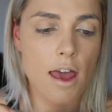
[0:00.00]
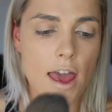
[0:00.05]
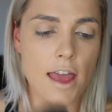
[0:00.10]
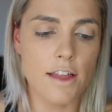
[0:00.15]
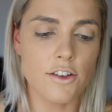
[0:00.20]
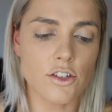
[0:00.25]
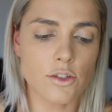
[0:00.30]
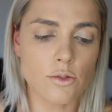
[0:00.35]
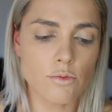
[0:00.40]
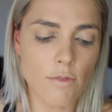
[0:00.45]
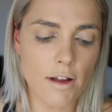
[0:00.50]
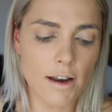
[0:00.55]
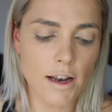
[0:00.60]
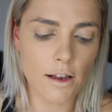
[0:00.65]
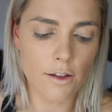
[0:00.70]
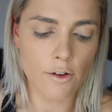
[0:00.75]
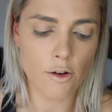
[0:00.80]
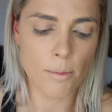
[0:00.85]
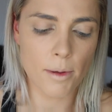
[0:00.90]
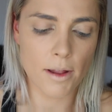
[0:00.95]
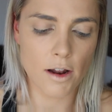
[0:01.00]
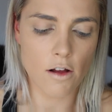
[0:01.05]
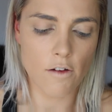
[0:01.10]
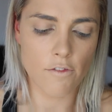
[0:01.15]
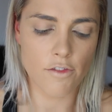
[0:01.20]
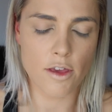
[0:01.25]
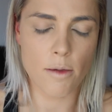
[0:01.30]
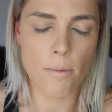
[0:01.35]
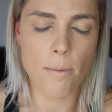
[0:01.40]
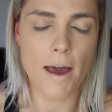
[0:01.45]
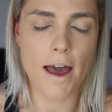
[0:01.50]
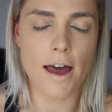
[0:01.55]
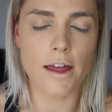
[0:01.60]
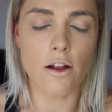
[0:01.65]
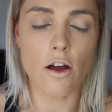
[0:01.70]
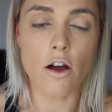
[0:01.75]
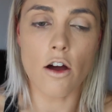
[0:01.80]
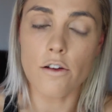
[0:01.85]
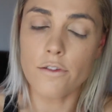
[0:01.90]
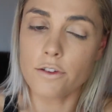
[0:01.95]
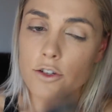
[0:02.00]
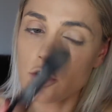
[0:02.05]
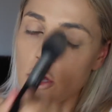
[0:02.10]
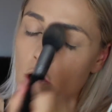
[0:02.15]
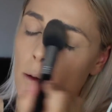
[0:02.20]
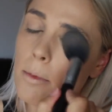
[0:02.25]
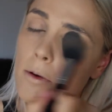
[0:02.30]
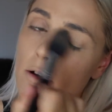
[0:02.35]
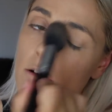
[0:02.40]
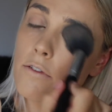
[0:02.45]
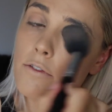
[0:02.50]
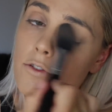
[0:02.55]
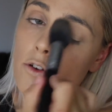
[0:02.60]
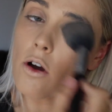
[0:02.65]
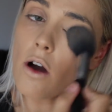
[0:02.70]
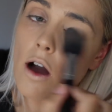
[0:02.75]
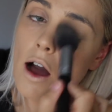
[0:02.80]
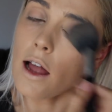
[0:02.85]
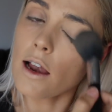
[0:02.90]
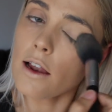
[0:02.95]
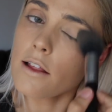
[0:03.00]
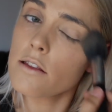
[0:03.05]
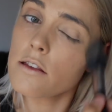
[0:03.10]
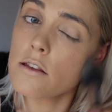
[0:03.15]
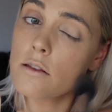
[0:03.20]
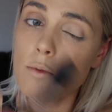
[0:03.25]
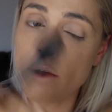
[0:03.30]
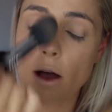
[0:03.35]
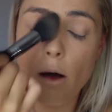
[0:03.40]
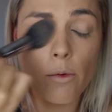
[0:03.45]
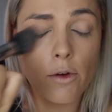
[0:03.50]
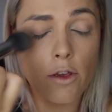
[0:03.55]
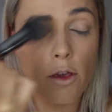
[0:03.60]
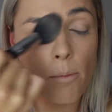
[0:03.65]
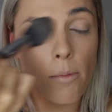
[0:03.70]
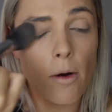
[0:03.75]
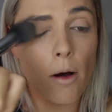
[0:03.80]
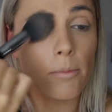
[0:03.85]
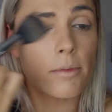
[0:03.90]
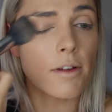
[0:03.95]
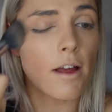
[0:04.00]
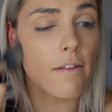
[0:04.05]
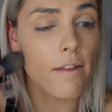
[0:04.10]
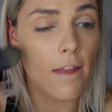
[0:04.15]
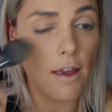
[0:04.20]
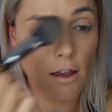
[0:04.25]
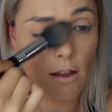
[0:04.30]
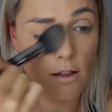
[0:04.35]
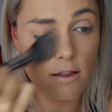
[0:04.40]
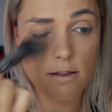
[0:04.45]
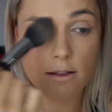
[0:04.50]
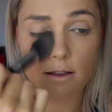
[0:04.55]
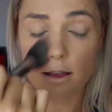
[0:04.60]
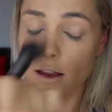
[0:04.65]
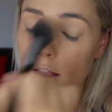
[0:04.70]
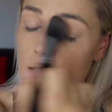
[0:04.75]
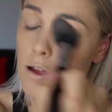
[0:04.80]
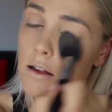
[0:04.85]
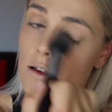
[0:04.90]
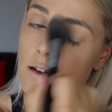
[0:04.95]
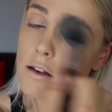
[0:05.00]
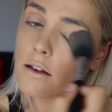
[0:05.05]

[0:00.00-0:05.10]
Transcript: And just run a little bit of the powder over top of your eyelids as well, where you pop down that concealer.